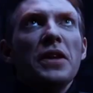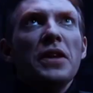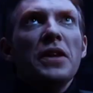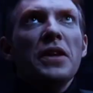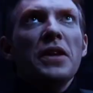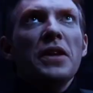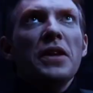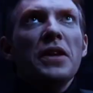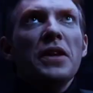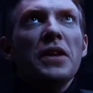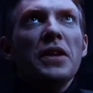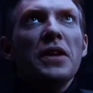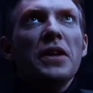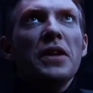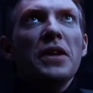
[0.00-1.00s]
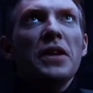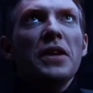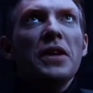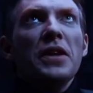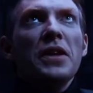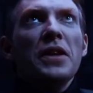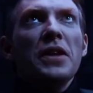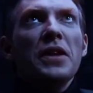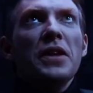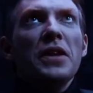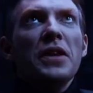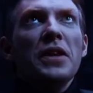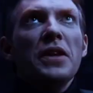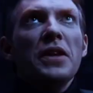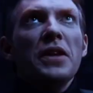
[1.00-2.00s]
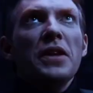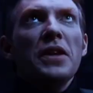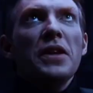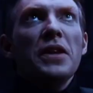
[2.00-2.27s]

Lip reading: (not speaking)